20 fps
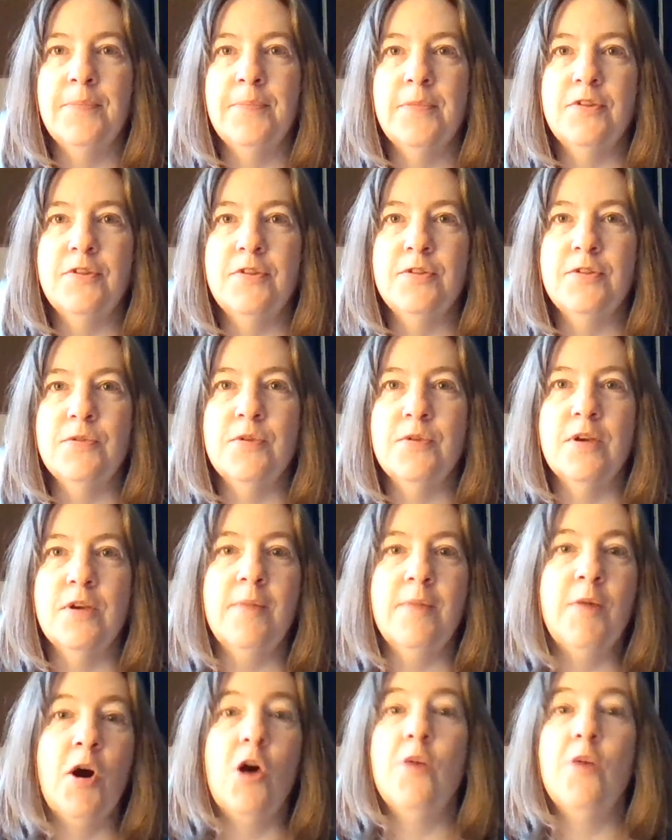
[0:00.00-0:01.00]
to
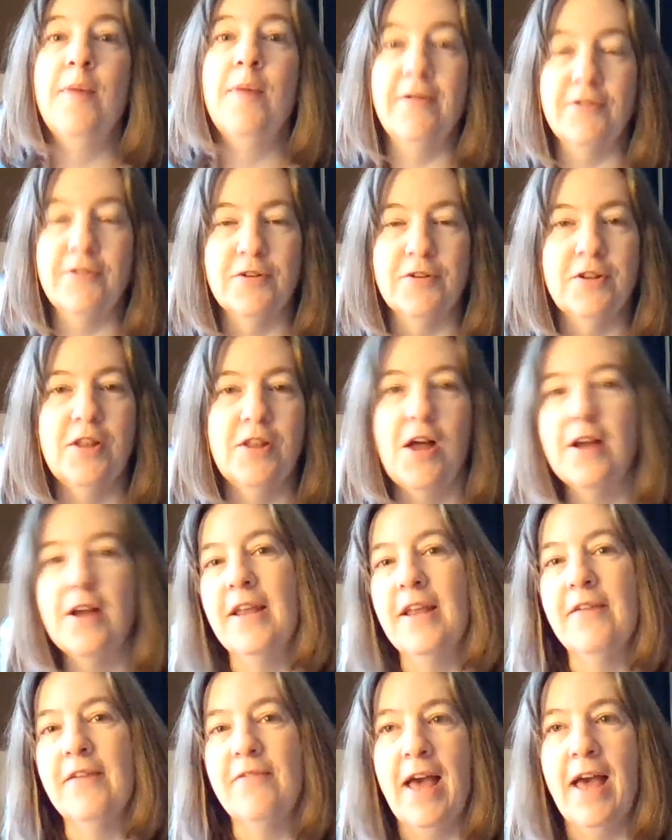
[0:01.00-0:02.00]
come home after a long
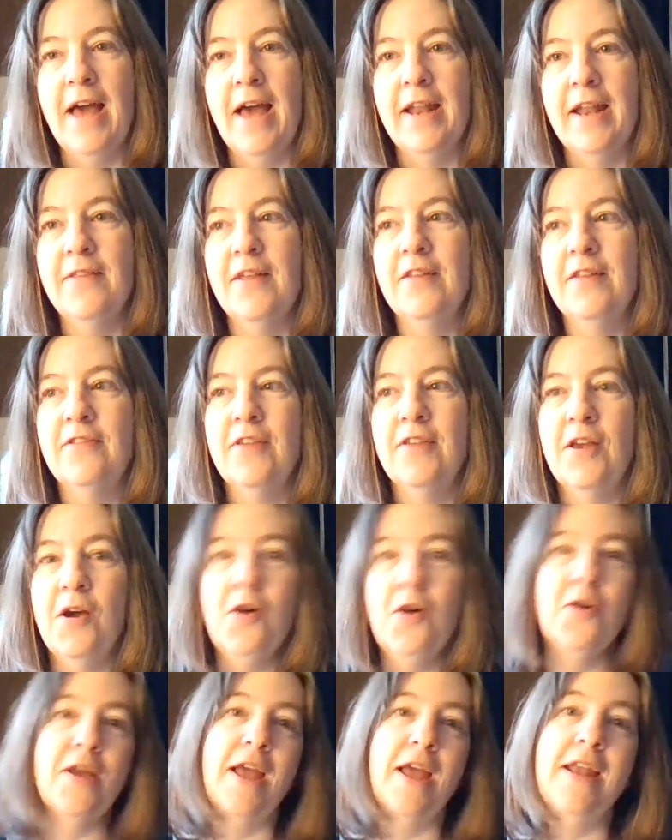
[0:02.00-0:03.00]
day of that and then say,
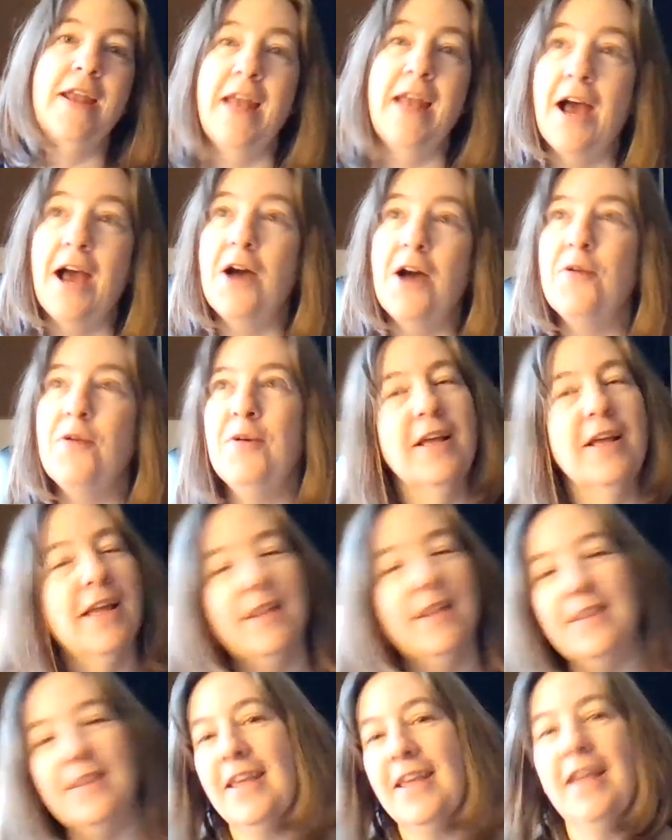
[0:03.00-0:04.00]
okay, now we'll
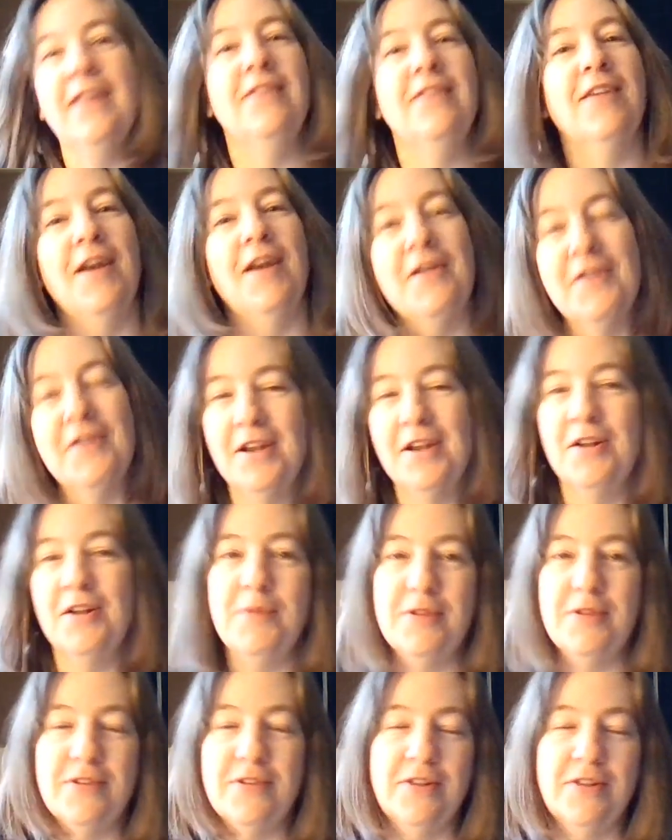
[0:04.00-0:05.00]
get the kids out and
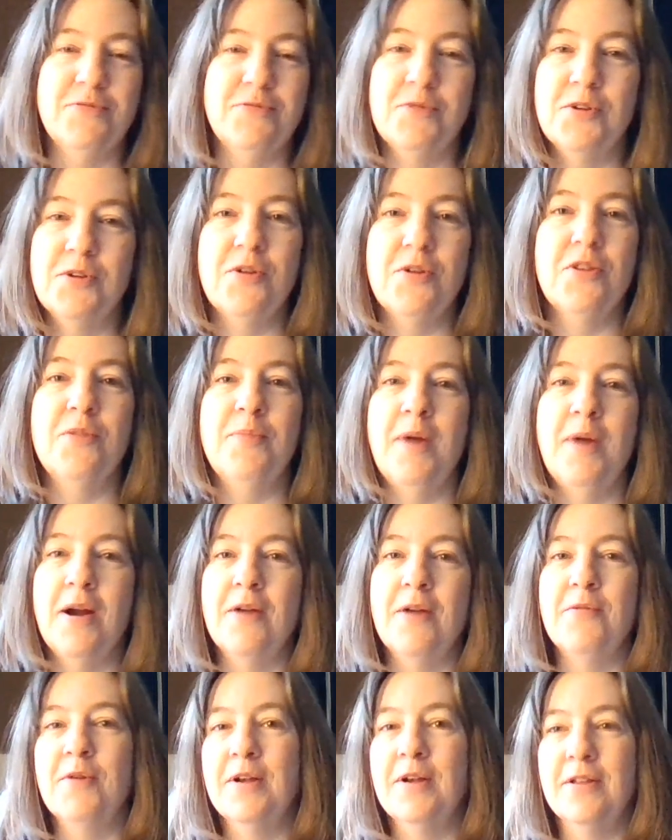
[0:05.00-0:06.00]
we'll go to the
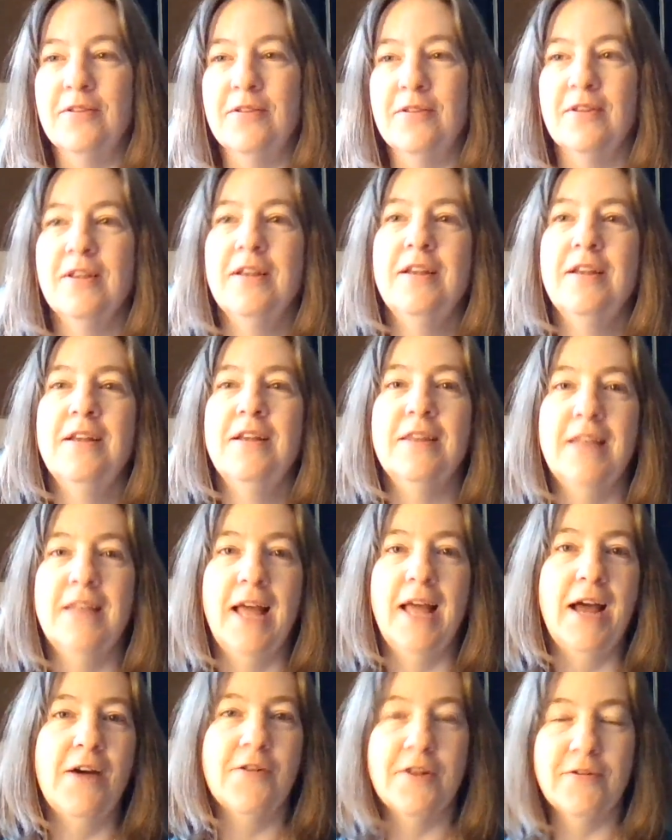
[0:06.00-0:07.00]
park where it's
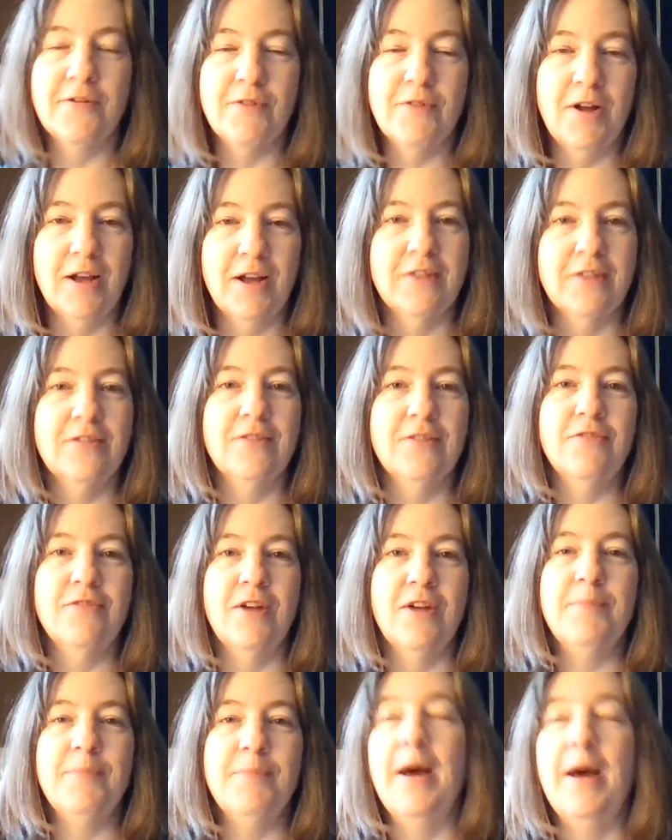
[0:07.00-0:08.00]
loud and raucous and
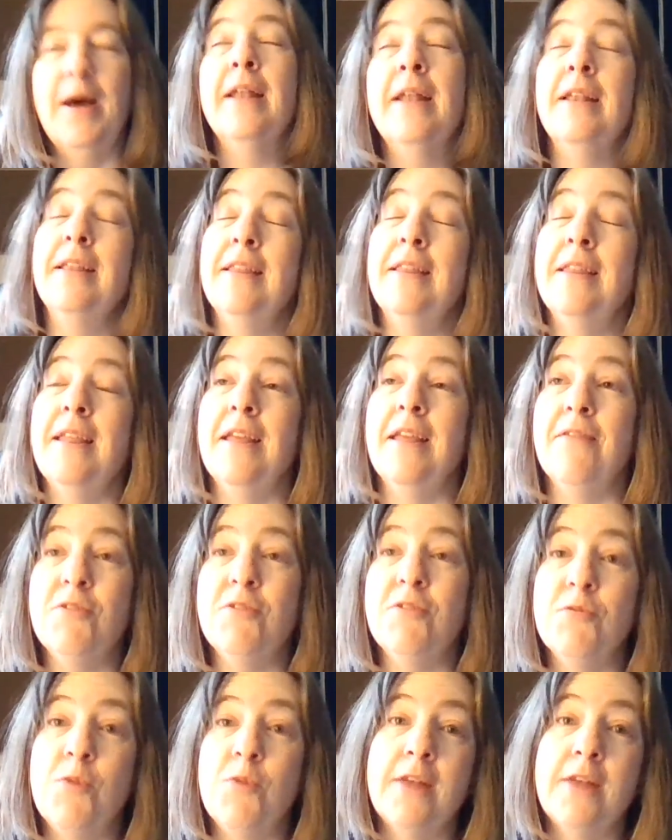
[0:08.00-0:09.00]
fun. But if
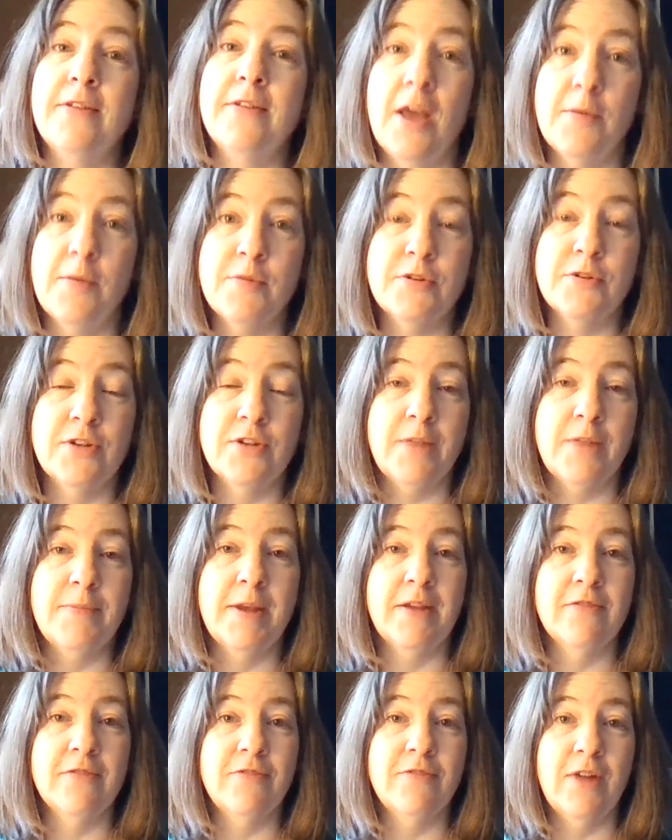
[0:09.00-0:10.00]
you want to help your child
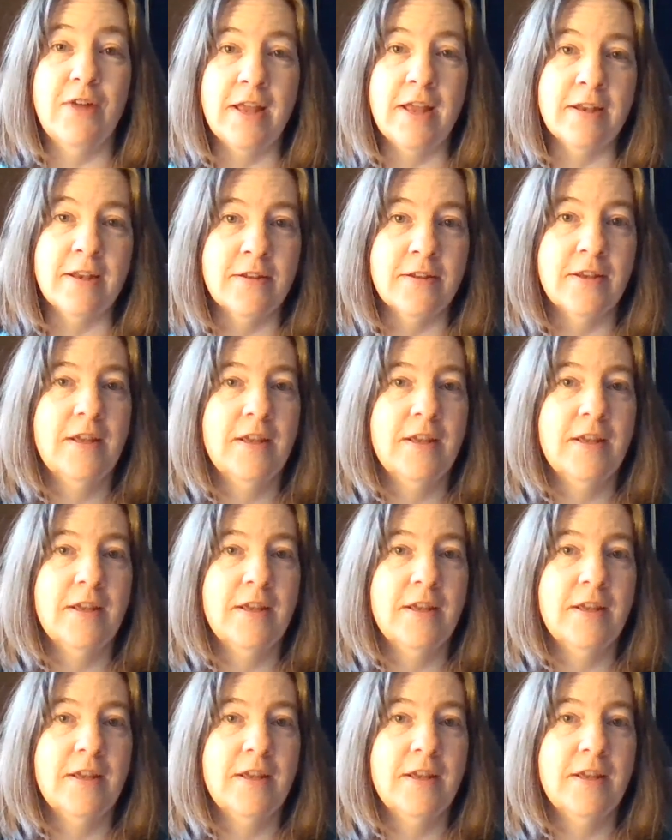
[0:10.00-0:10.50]
make a friend,